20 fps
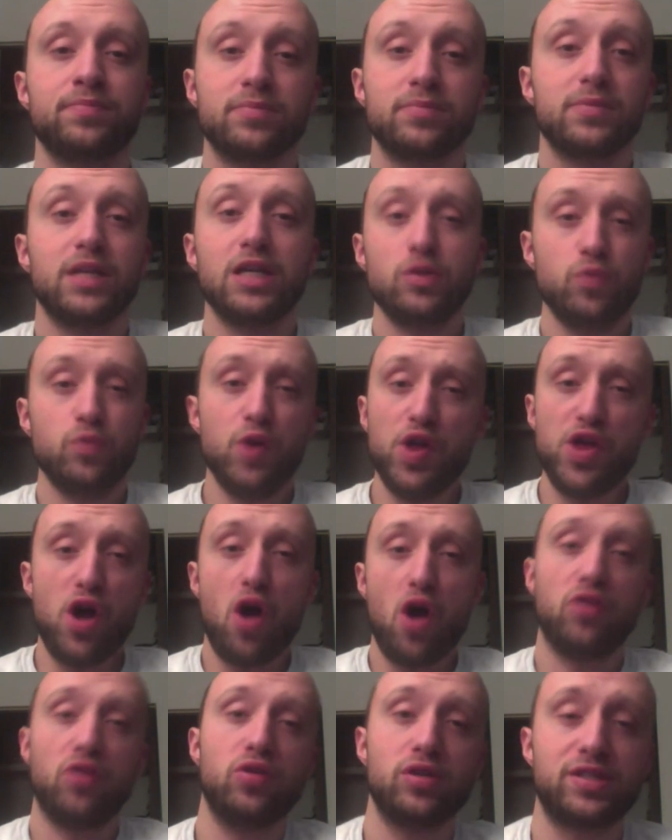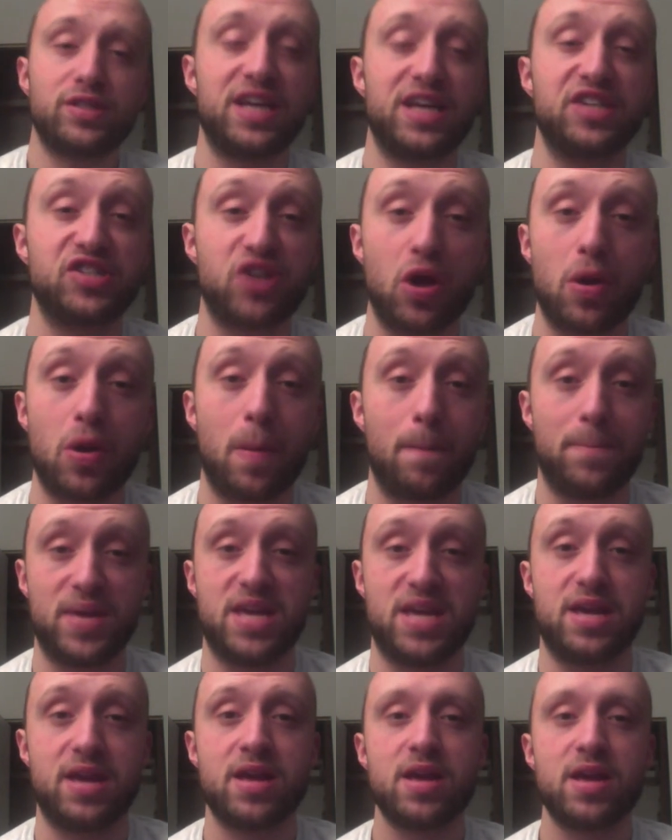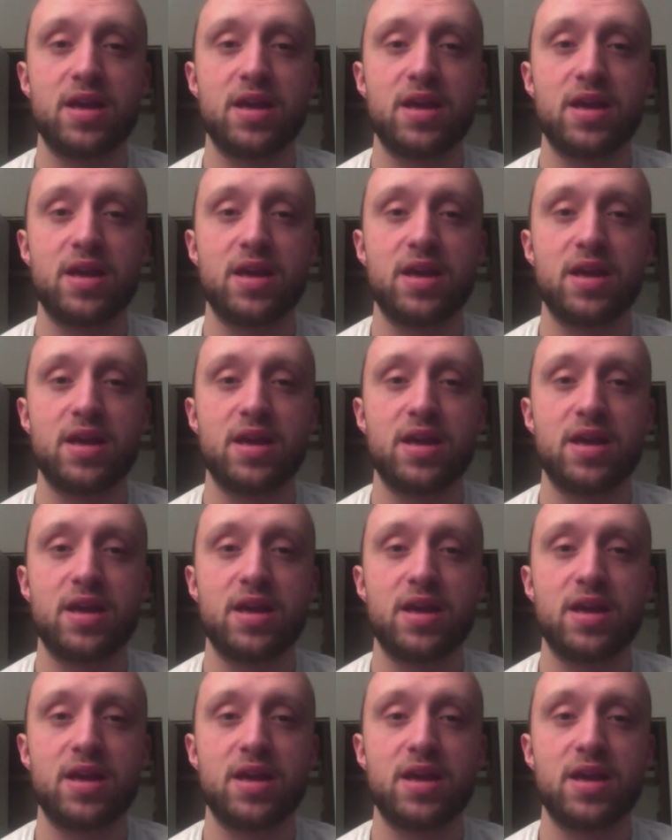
That's really all it looks like it's going to be.